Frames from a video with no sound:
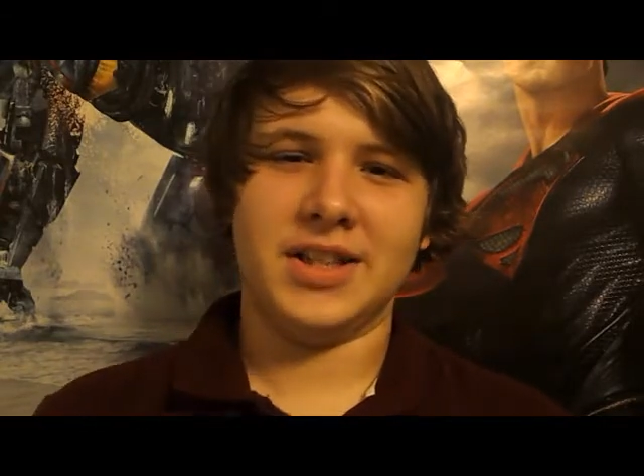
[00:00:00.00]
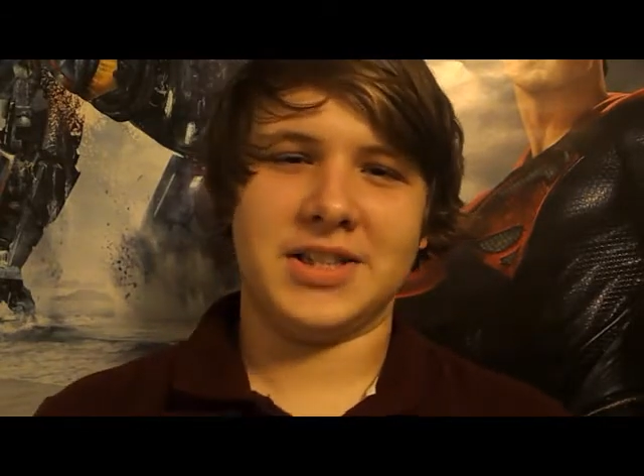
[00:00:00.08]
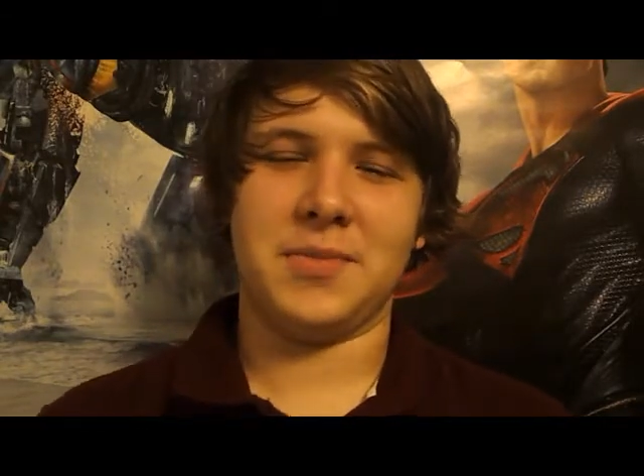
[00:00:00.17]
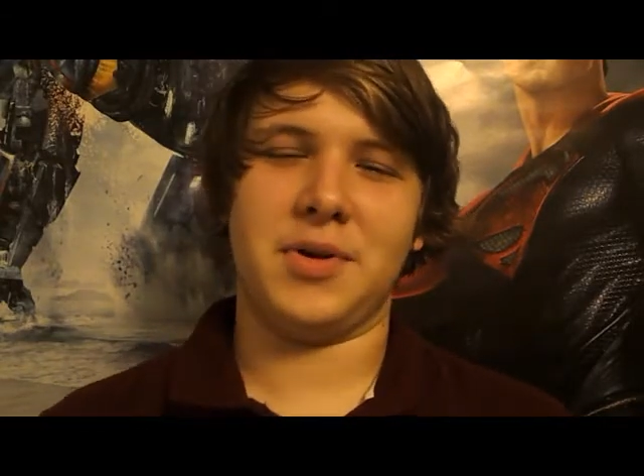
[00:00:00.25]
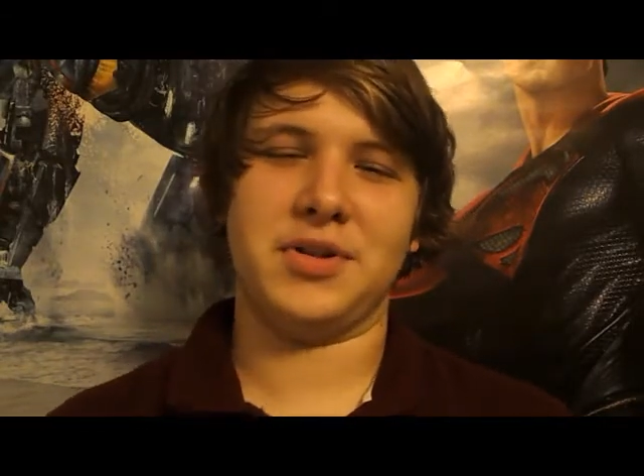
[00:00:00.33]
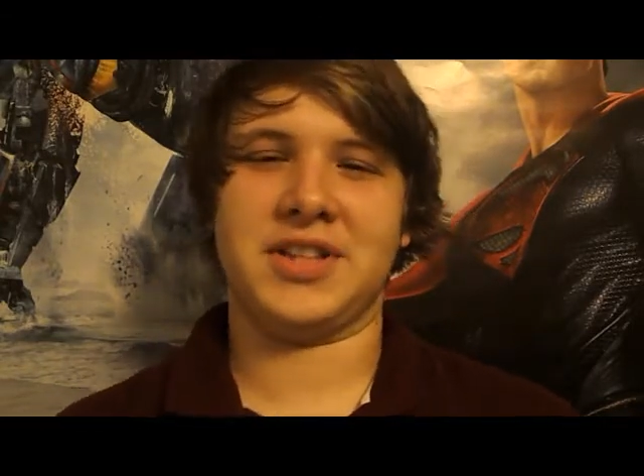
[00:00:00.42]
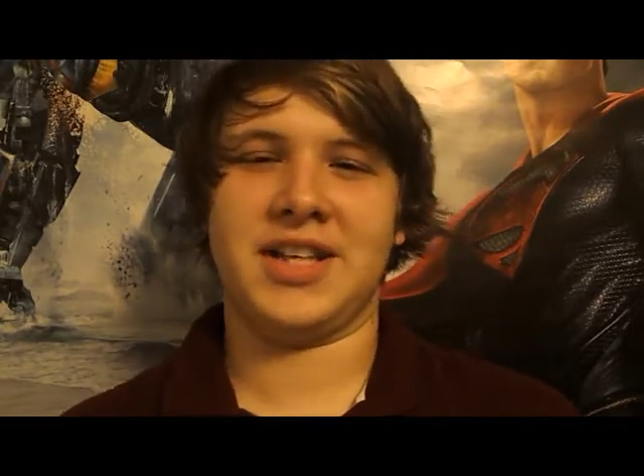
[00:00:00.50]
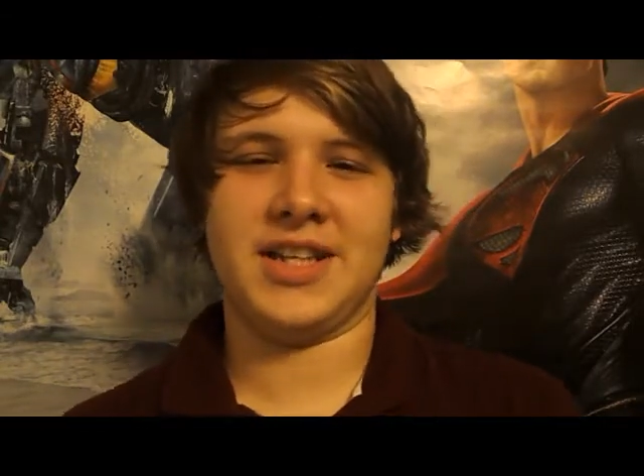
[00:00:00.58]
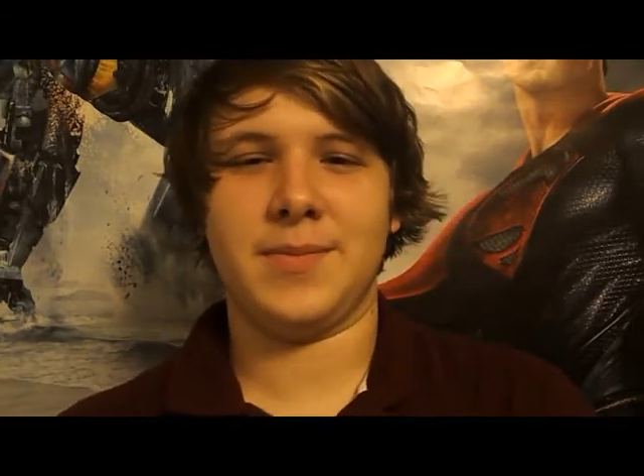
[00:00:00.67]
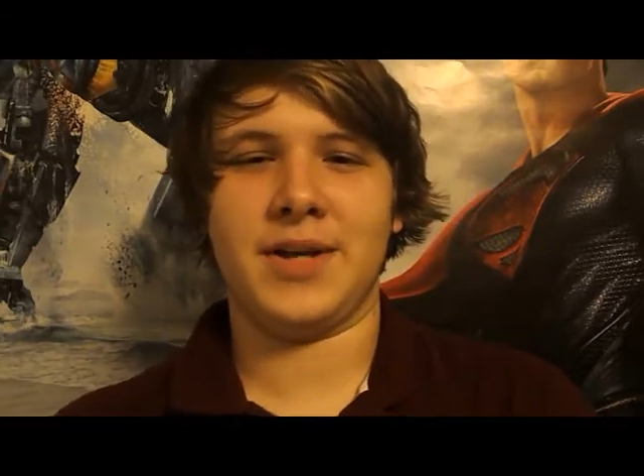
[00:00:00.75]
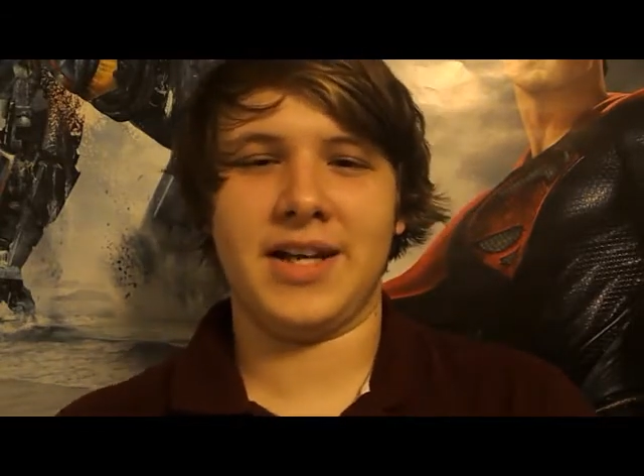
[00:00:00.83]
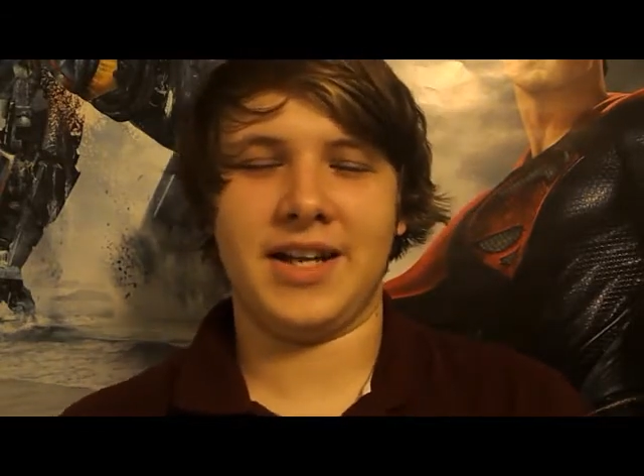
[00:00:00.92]
small skit
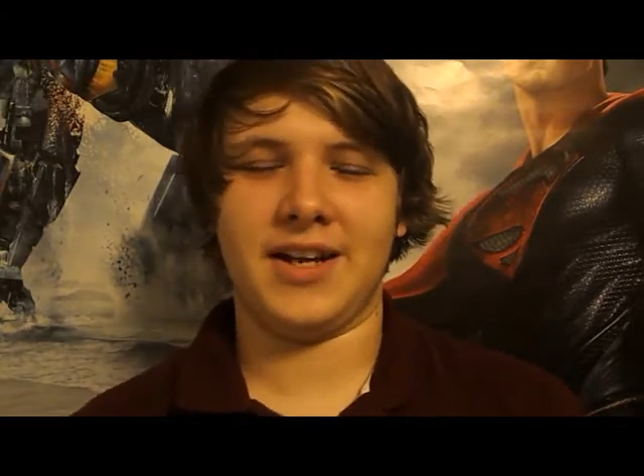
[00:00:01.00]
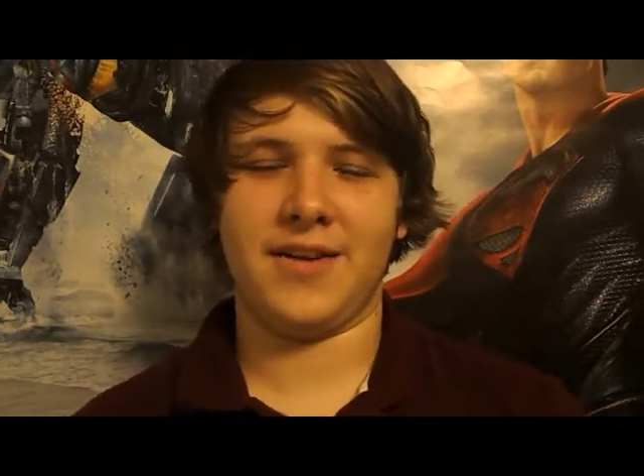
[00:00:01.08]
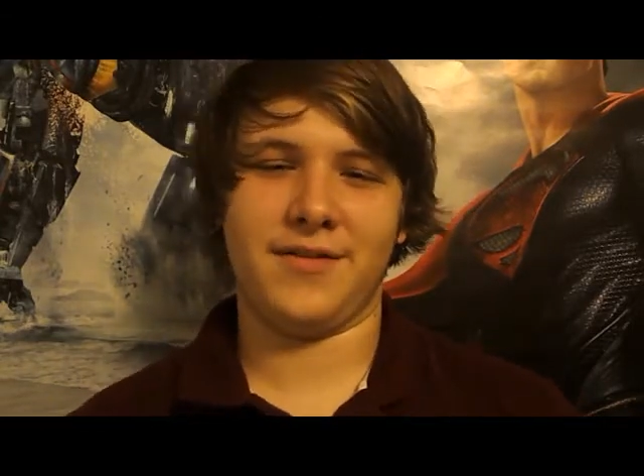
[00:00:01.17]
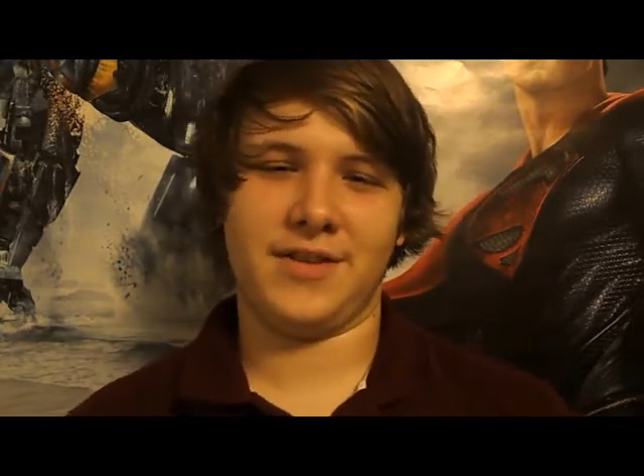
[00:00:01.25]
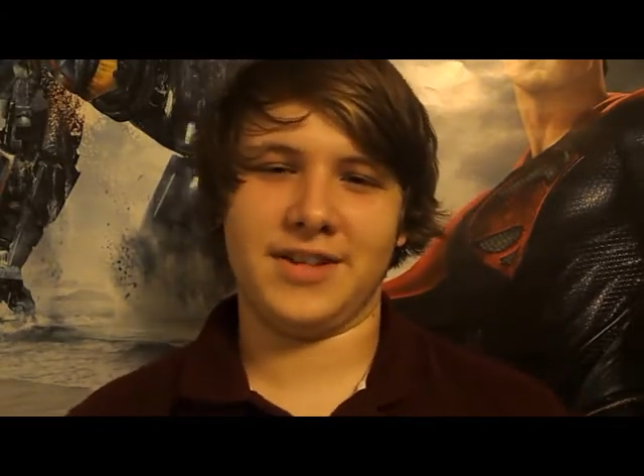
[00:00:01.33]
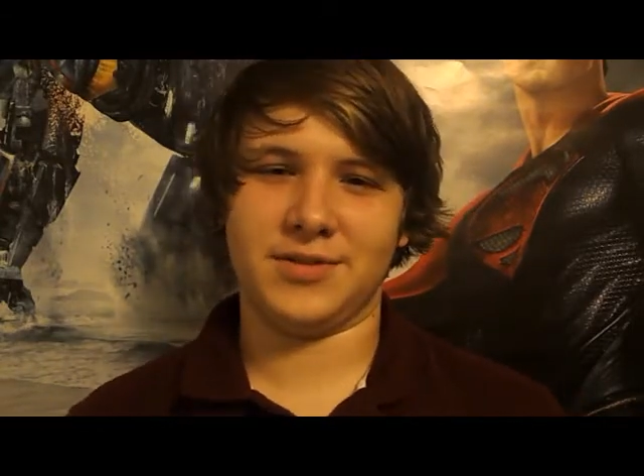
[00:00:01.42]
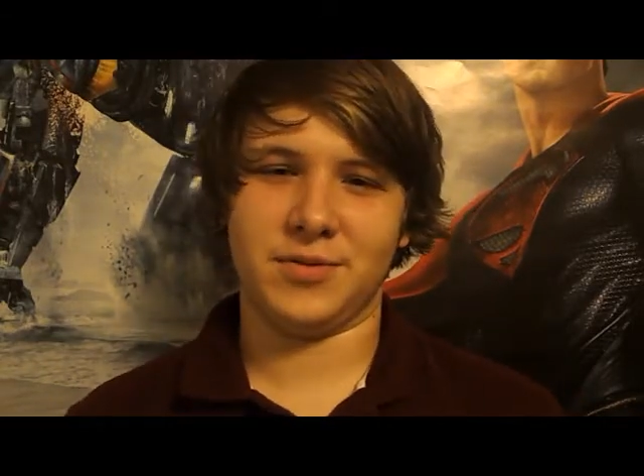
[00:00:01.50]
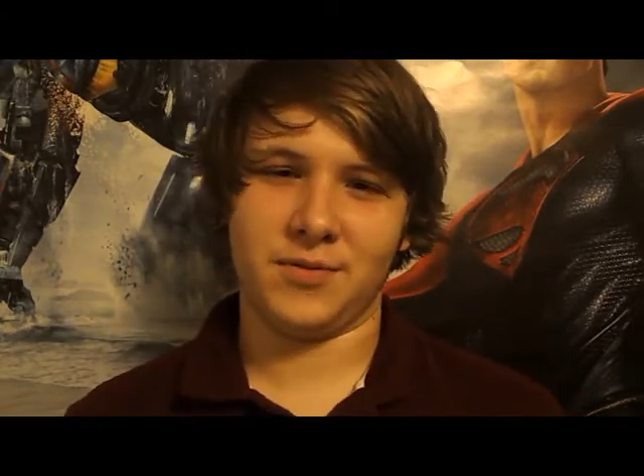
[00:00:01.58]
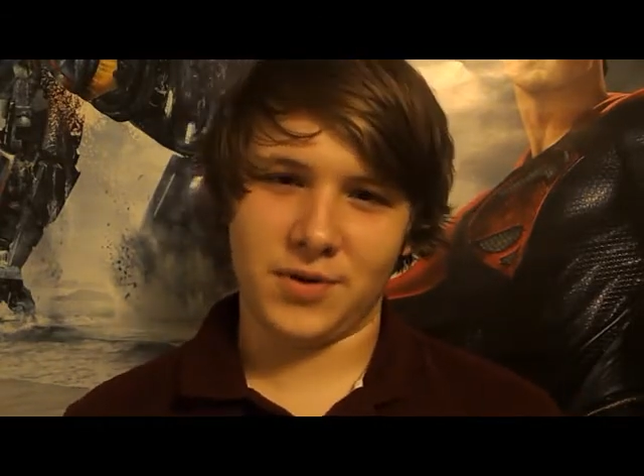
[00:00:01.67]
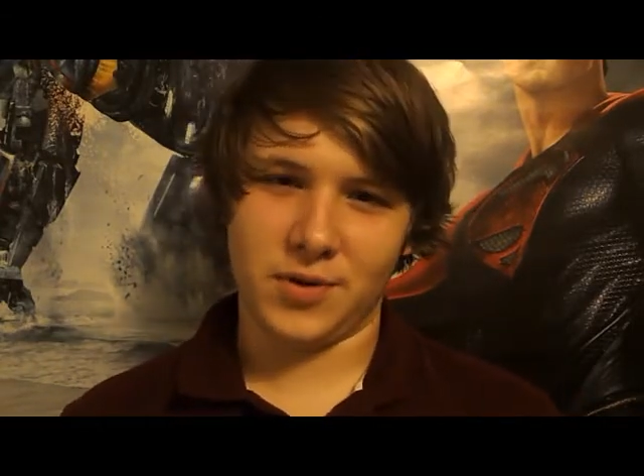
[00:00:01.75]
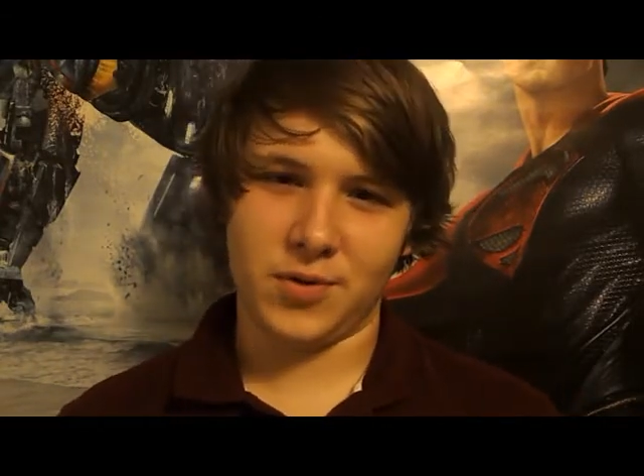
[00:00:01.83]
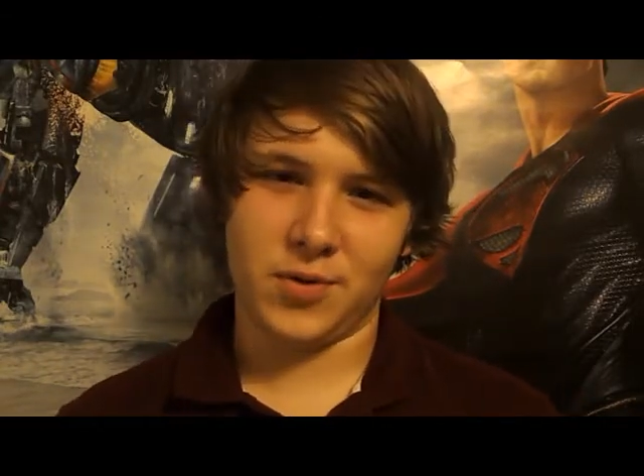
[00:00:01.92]
in the beginning of this
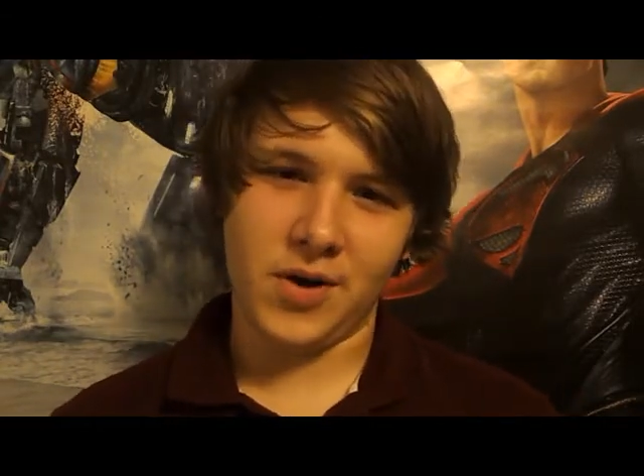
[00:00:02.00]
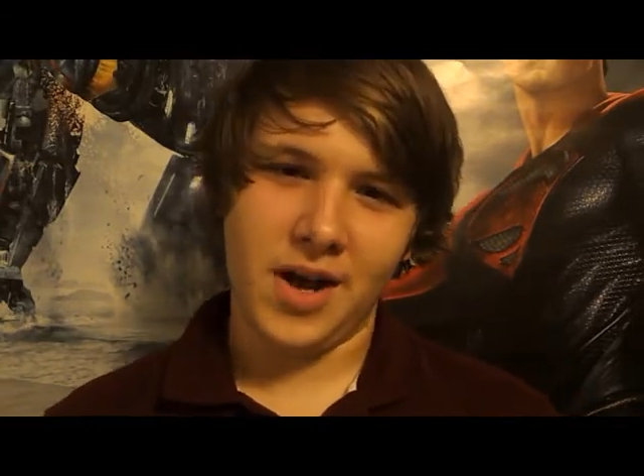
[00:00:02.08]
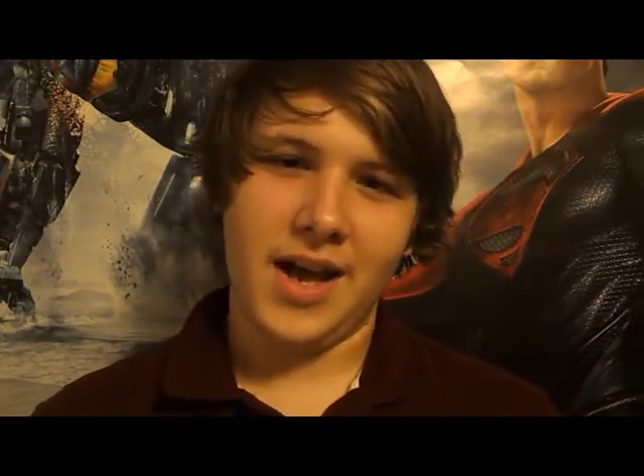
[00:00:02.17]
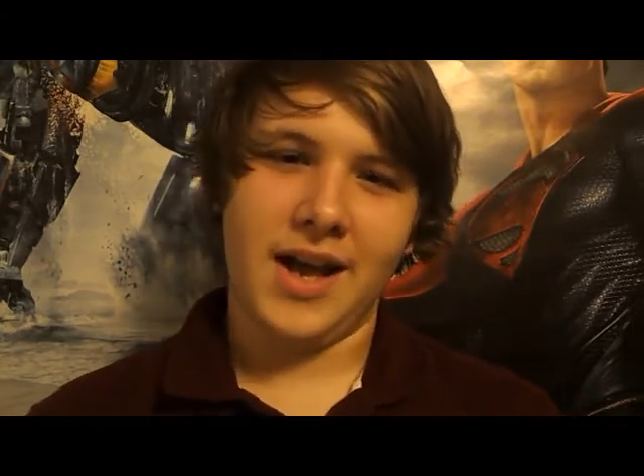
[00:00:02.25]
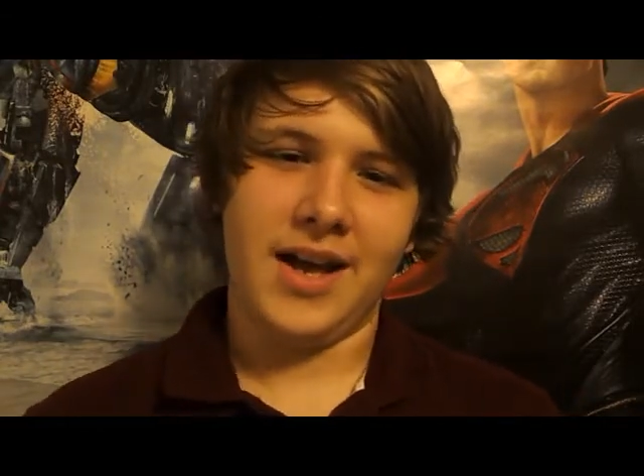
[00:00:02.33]
review,